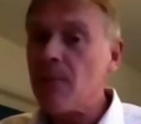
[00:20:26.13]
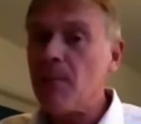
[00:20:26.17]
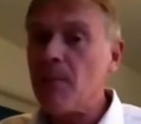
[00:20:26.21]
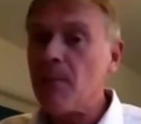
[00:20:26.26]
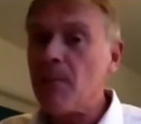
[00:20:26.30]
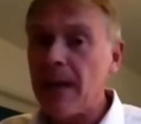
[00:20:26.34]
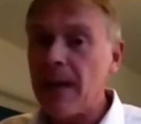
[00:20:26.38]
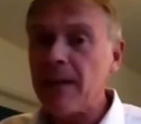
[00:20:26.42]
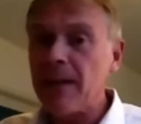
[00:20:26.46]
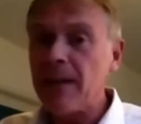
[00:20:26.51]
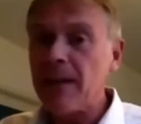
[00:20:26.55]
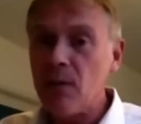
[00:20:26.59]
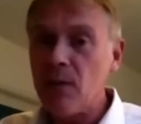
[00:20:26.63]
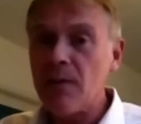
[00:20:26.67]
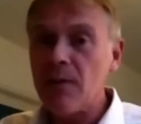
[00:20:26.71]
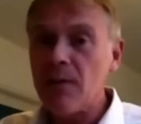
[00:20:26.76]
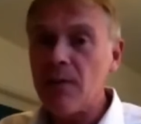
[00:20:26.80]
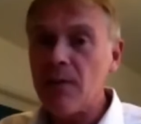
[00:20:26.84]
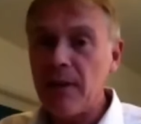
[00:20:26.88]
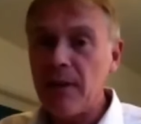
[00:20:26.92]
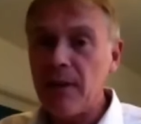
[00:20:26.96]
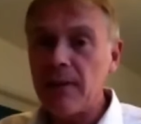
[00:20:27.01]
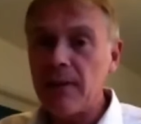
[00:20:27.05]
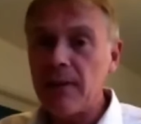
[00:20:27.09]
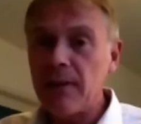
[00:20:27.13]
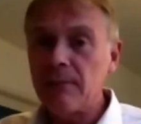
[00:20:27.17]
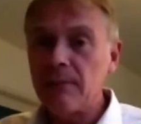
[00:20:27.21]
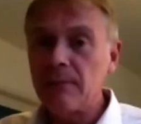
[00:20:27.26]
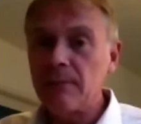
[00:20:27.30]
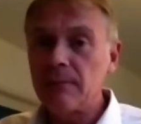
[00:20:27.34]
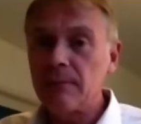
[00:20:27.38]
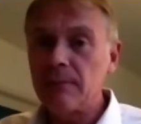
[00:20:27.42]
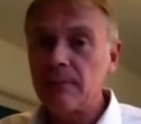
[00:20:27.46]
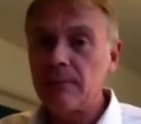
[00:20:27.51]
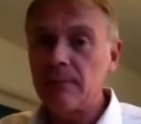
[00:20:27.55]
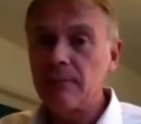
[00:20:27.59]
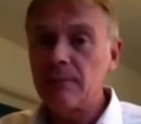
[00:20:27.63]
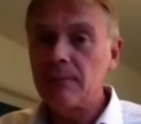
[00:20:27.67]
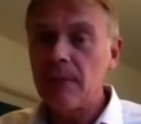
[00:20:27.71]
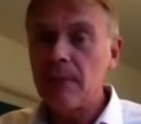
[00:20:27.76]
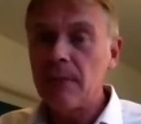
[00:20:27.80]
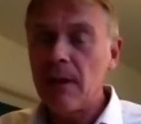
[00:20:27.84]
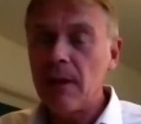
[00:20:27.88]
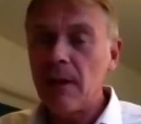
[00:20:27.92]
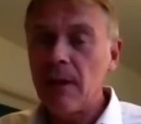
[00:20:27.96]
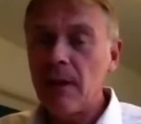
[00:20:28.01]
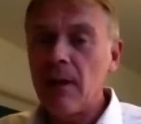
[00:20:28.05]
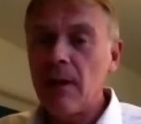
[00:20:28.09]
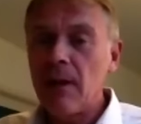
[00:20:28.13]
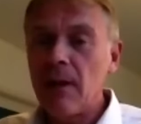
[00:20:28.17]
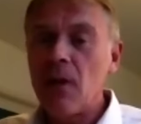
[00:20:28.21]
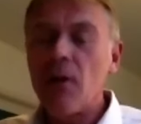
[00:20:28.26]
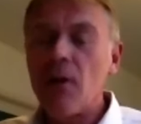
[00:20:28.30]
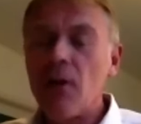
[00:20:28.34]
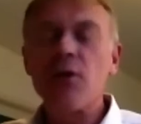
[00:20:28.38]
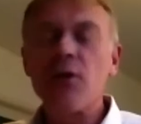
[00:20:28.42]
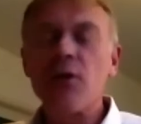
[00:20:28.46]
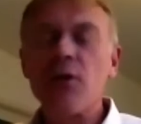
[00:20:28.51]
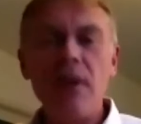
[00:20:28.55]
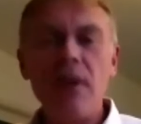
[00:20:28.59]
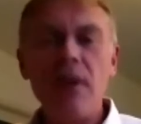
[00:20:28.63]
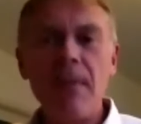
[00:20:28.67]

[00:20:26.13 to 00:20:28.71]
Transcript: And she says, I have some bad news for you.